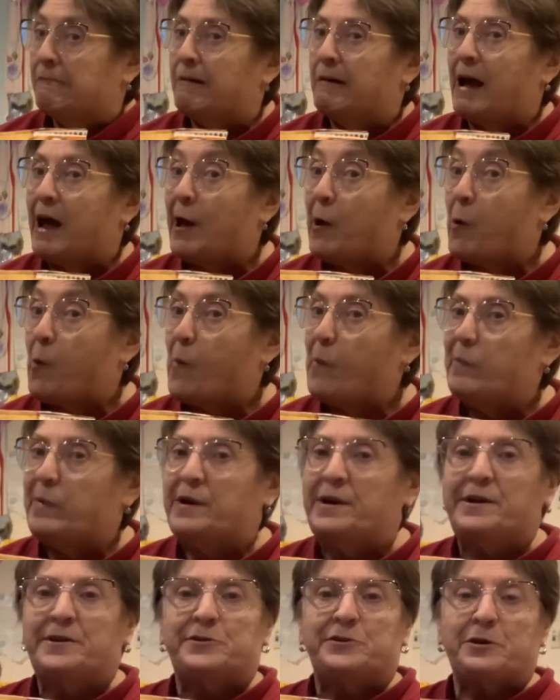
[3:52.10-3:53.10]
I hope,
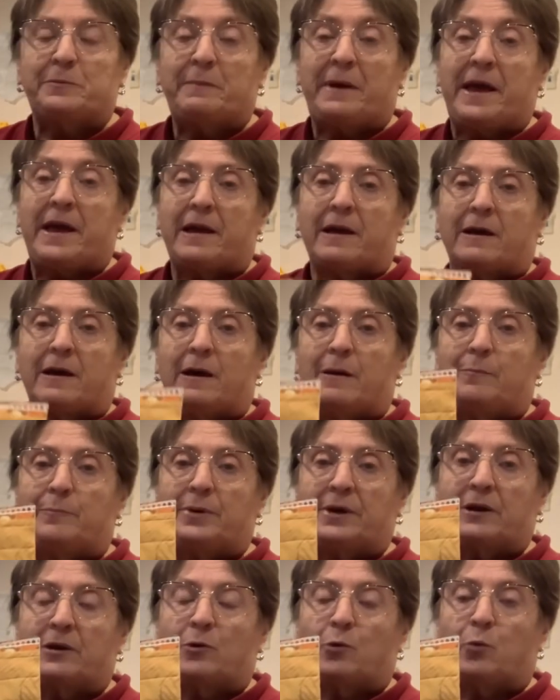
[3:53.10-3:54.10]
to make a
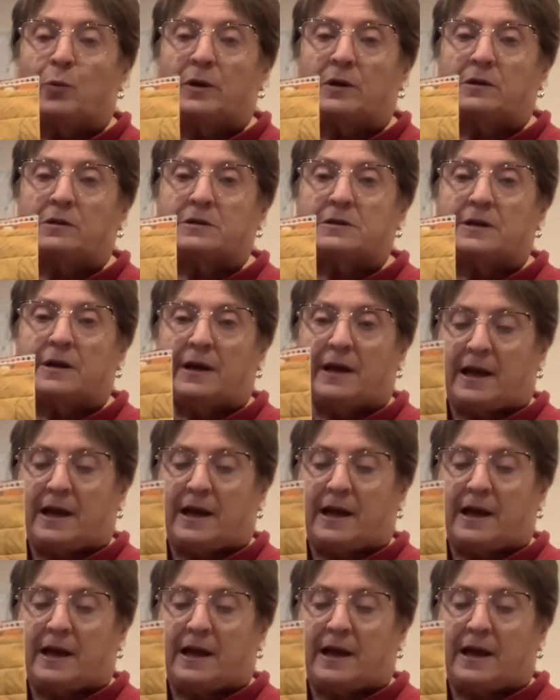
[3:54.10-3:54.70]
big quilt,